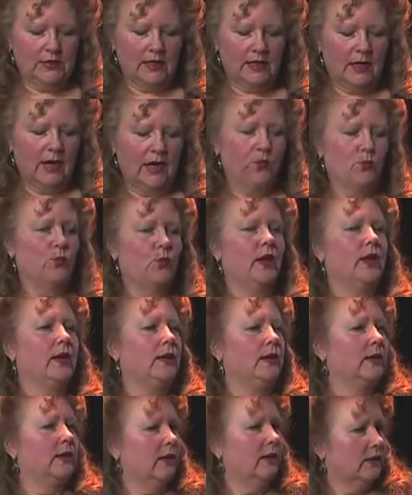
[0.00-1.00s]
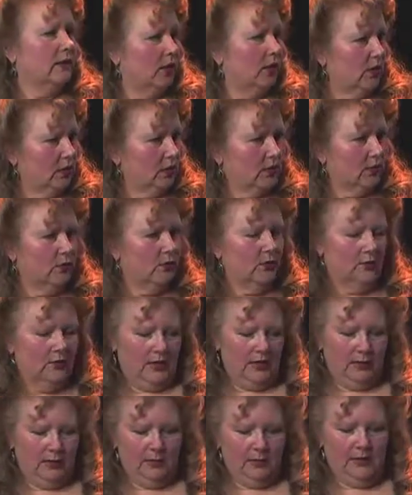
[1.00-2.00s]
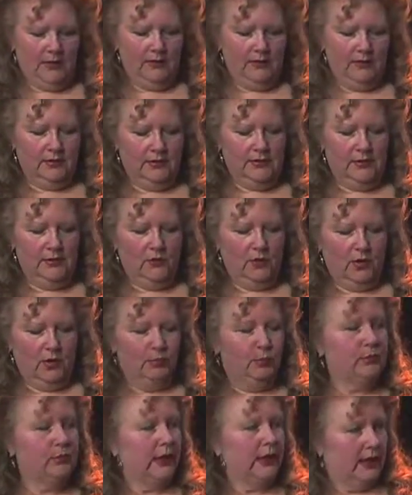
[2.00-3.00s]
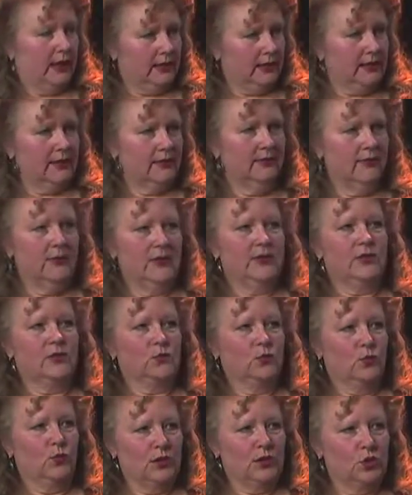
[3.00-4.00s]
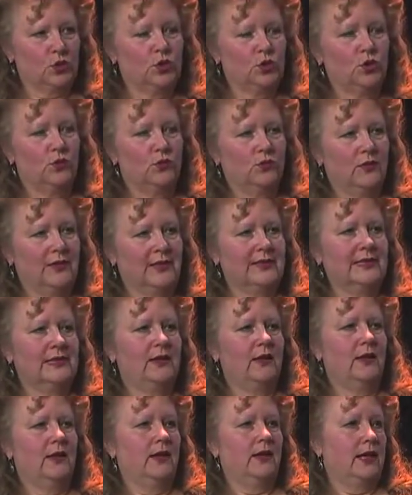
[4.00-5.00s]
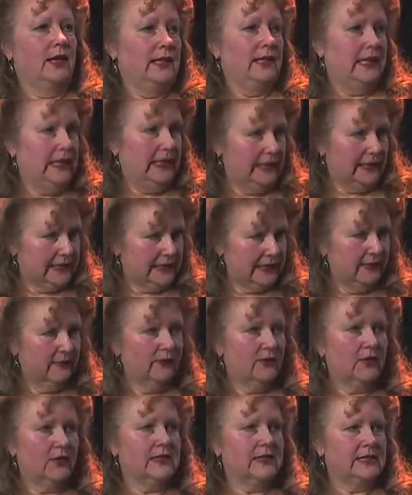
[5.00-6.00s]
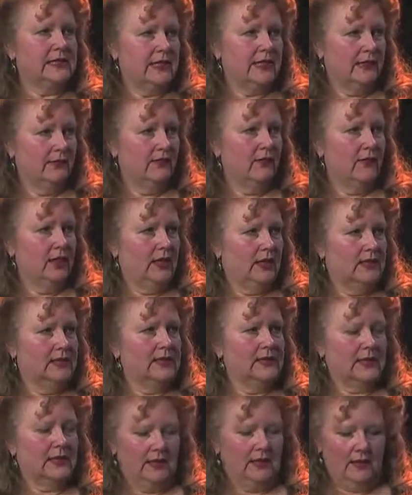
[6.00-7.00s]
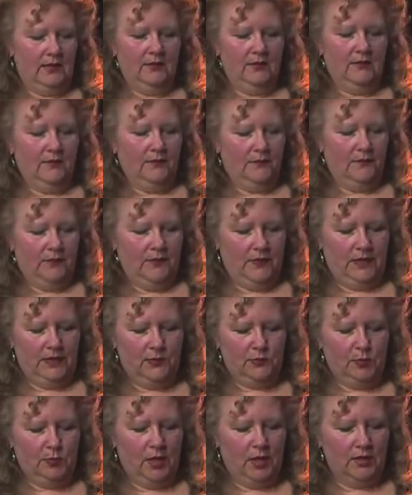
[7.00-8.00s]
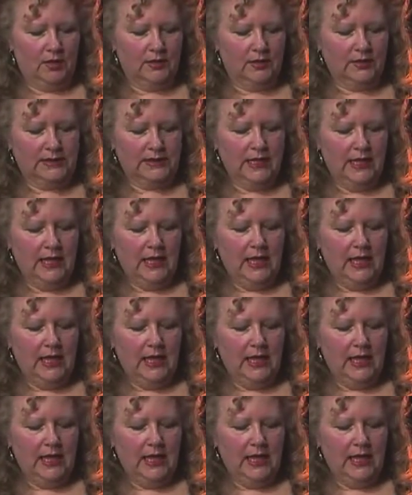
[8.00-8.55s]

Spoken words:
I read an article about a plant that switched to this adhesive that's in these products.